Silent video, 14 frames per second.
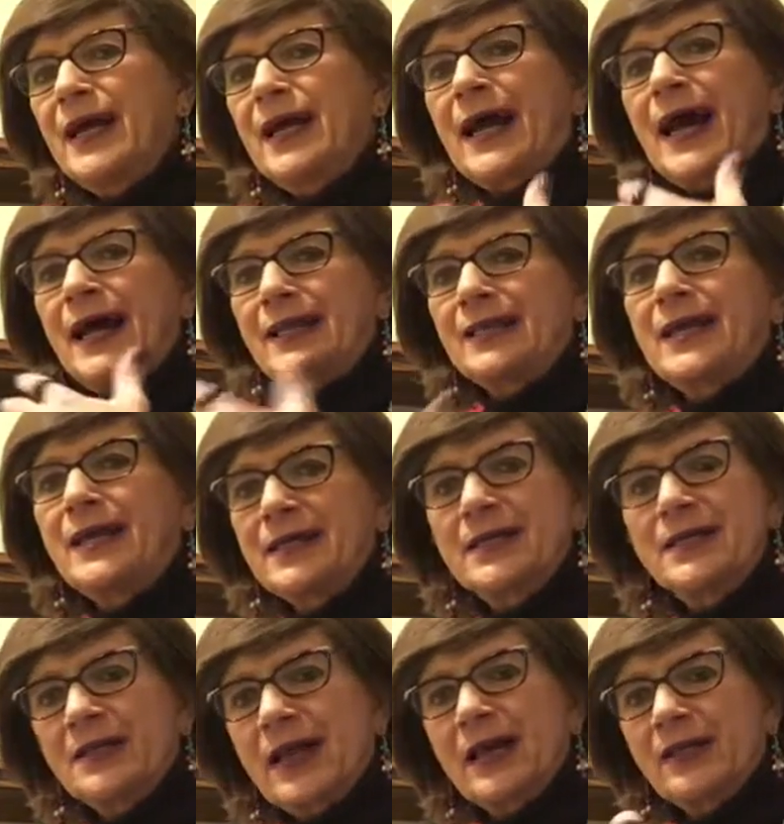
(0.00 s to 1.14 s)
and I like
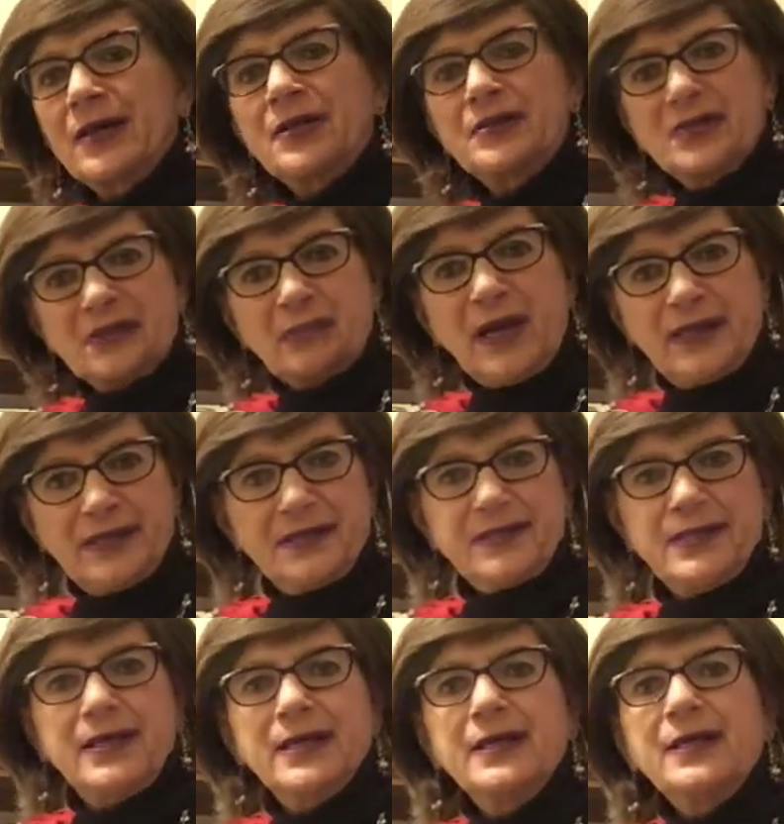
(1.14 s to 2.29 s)
it. I like the spice.